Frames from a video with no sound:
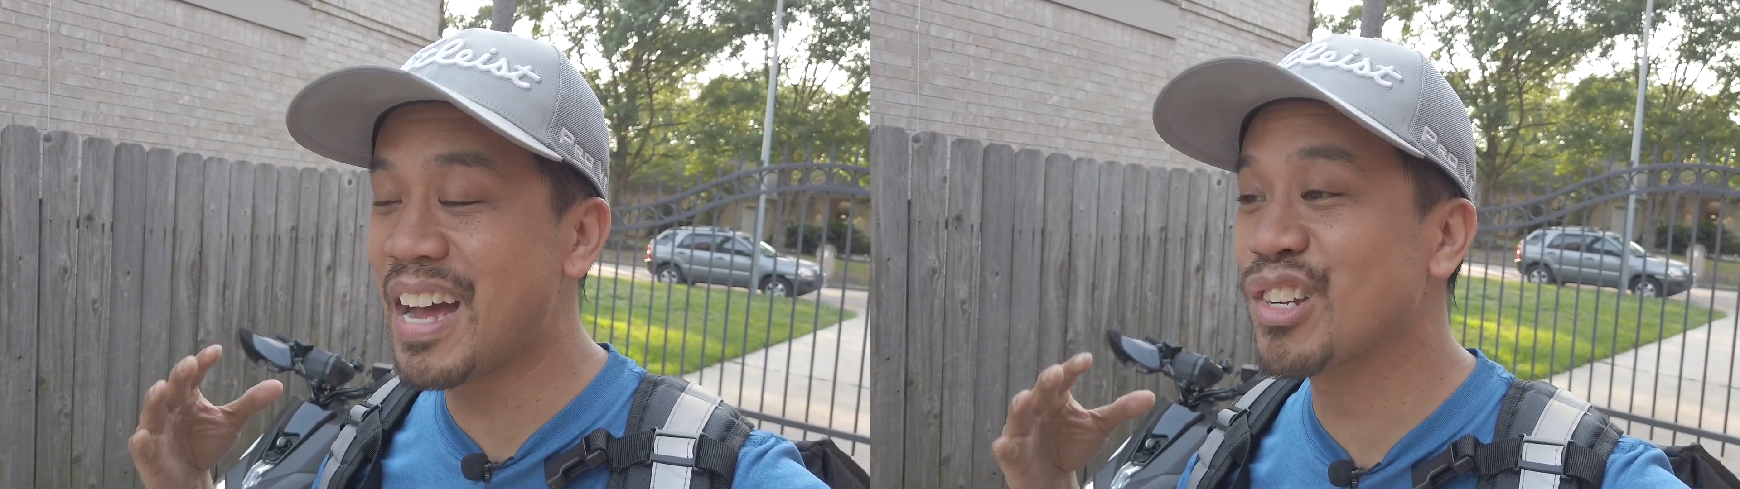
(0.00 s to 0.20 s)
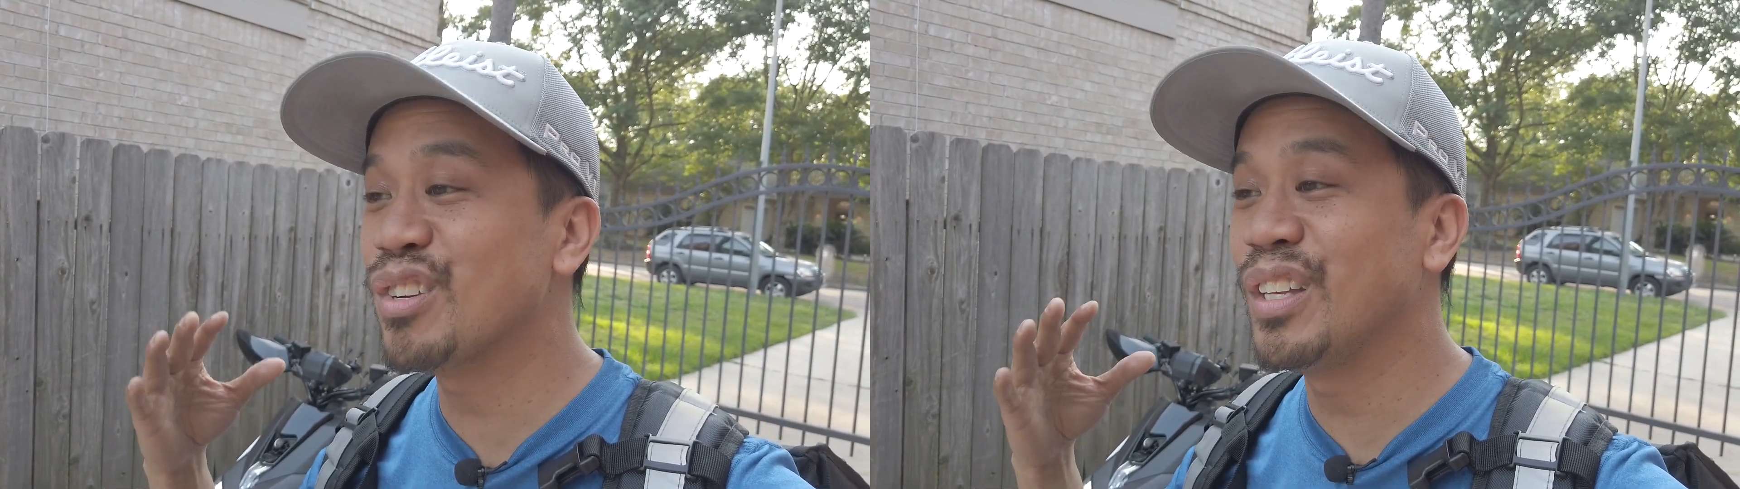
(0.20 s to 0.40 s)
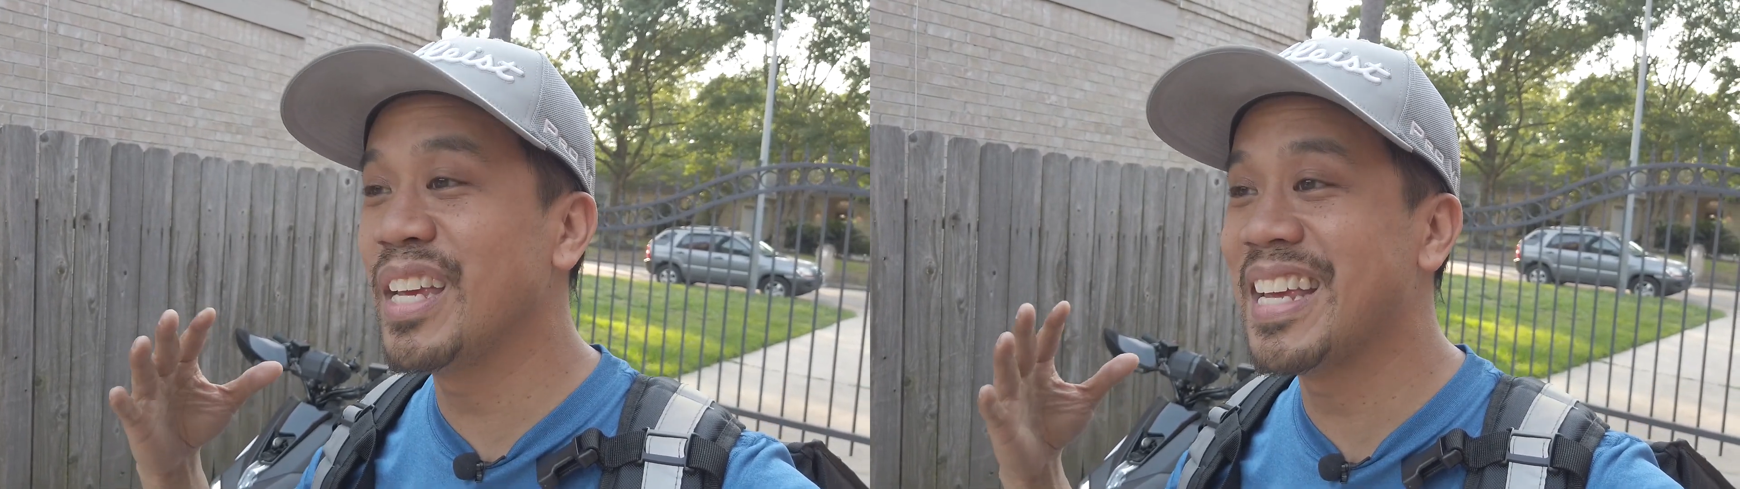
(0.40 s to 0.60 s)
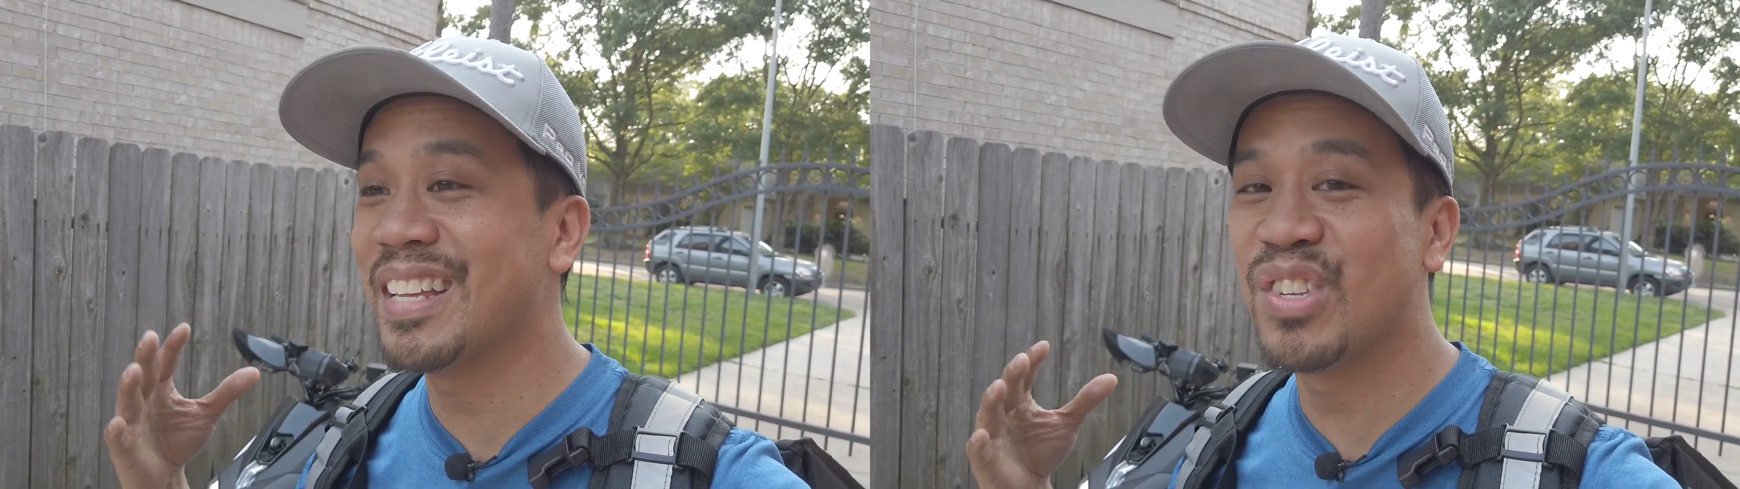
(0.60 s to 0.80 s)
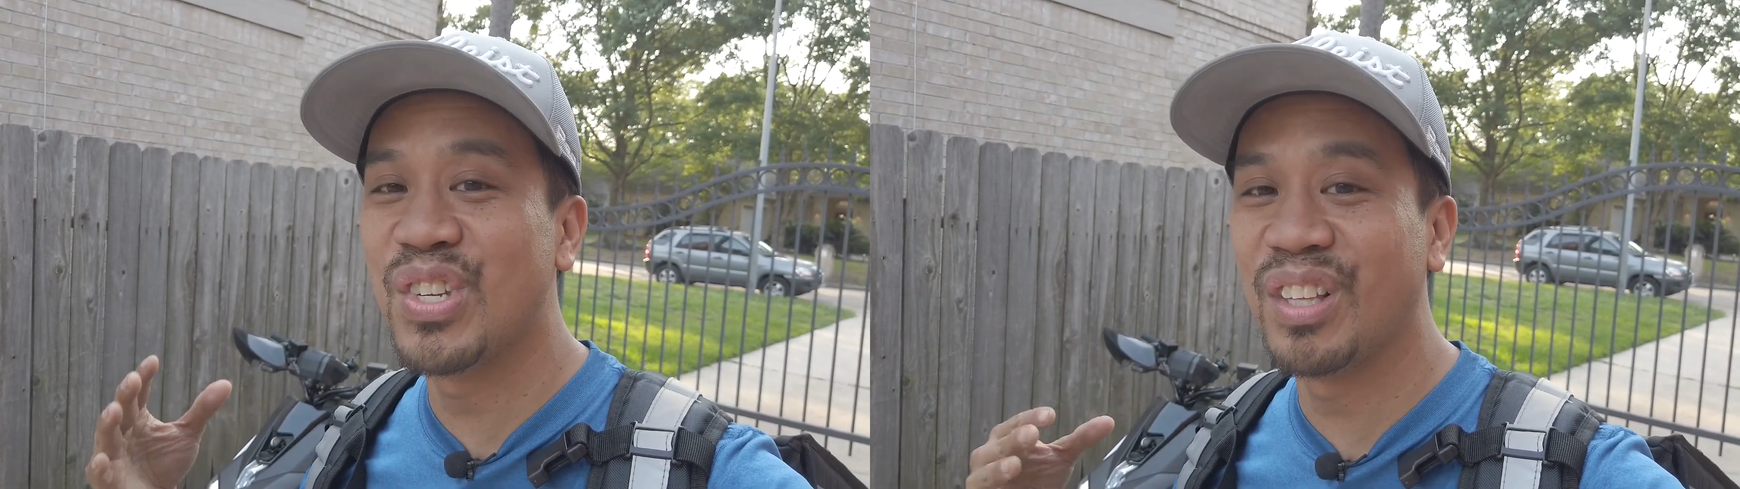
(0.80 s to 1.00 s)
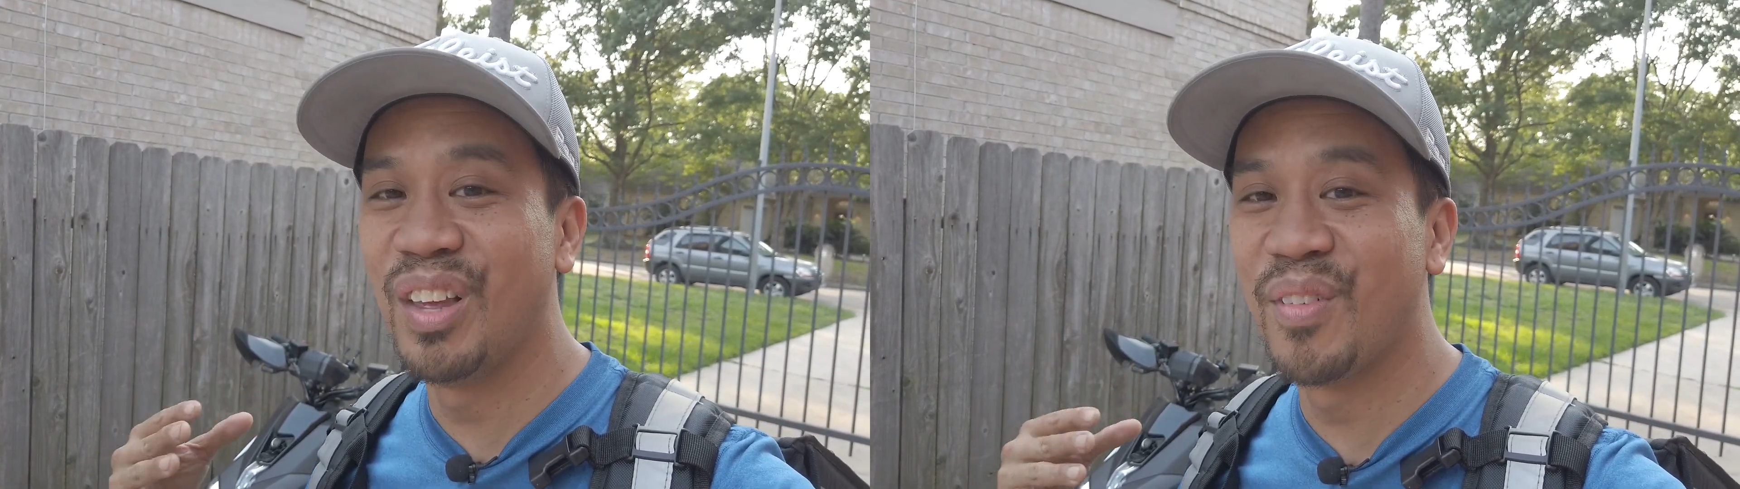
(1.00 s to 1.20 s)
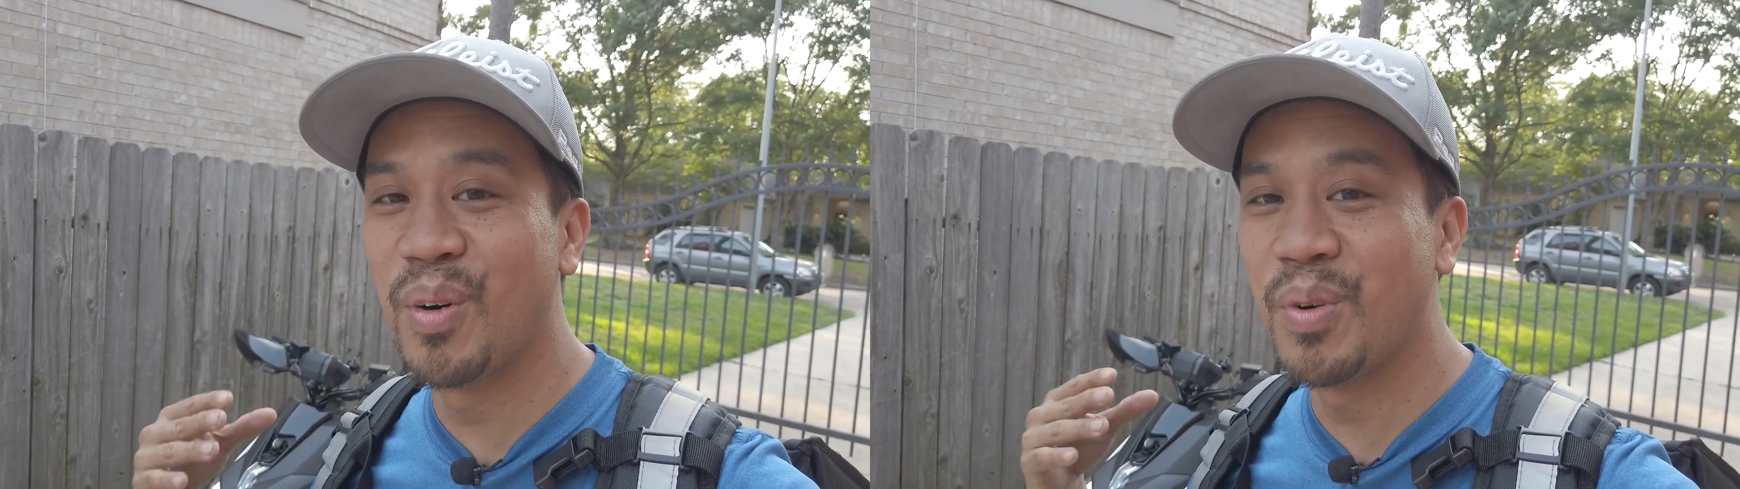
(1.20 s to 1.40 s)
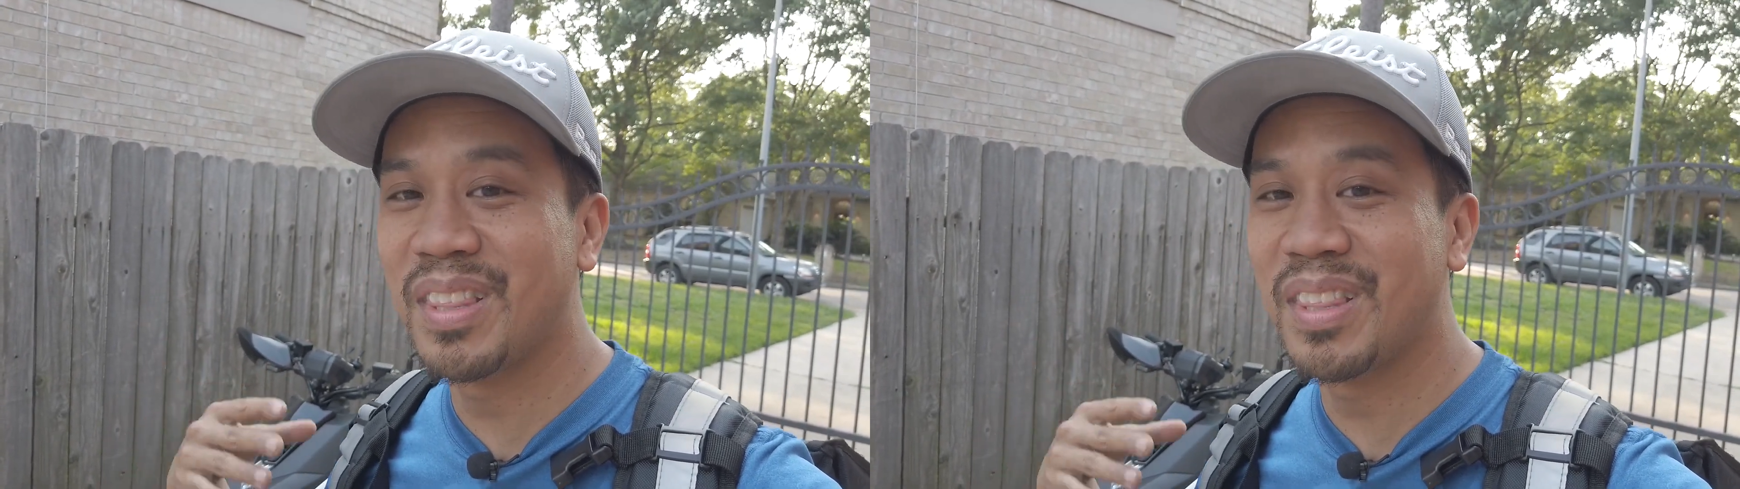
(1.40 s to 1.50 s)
actually get to deliver